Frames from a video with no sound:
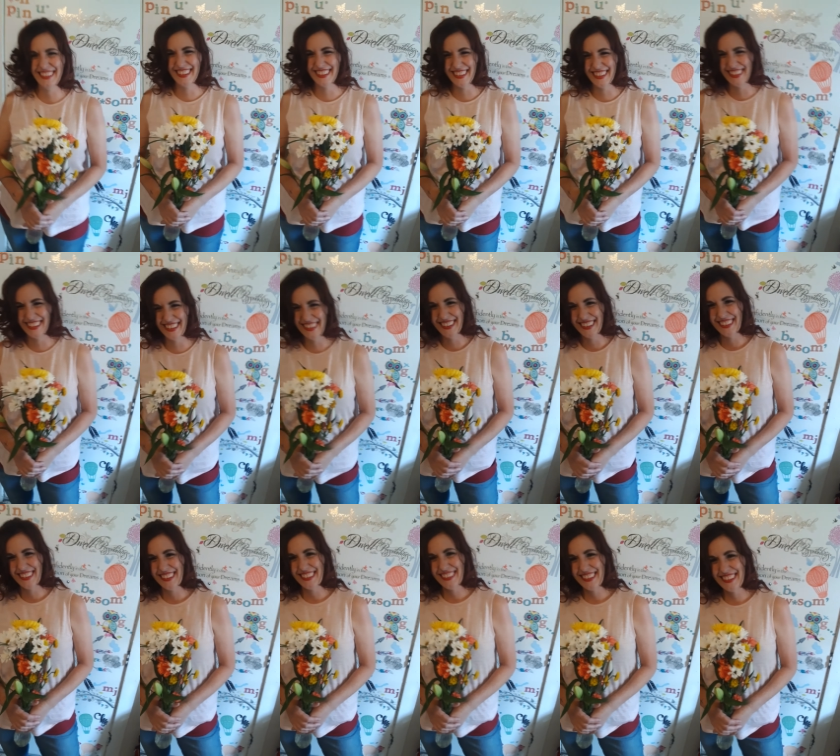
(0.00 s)
That's
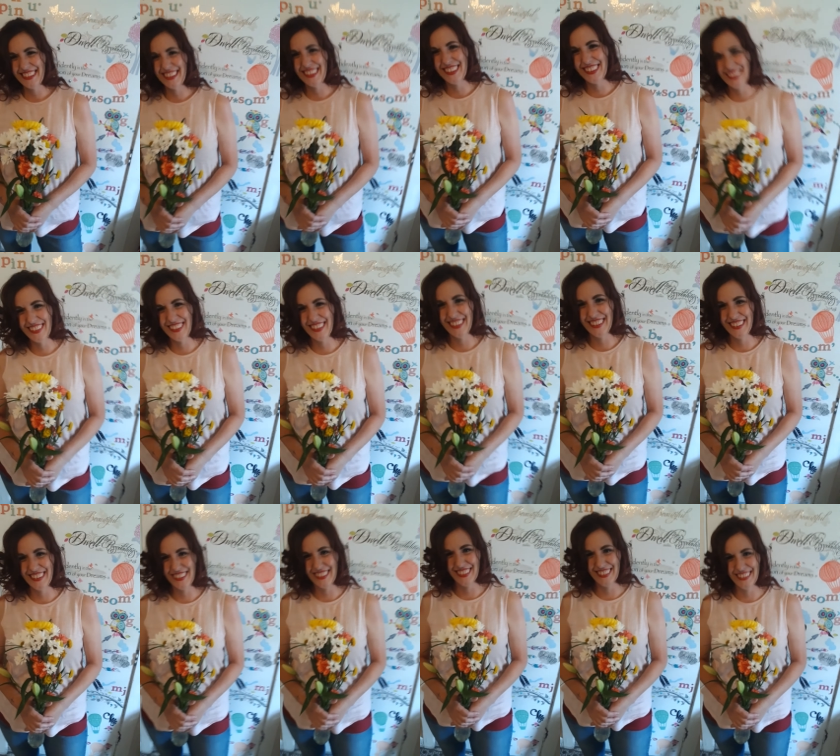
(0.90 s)
right. We like to keep
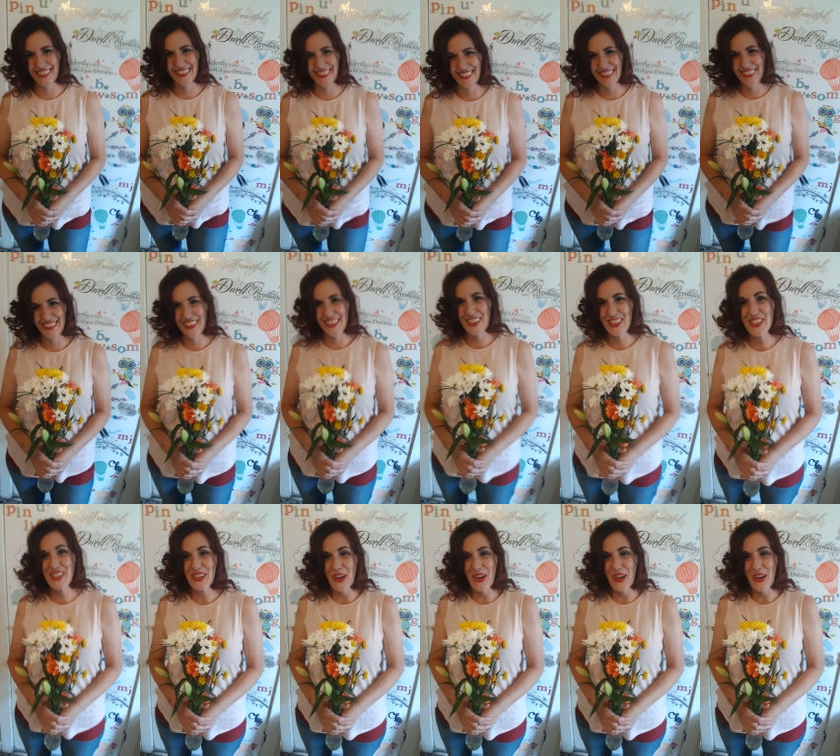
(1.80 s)
that a little secret.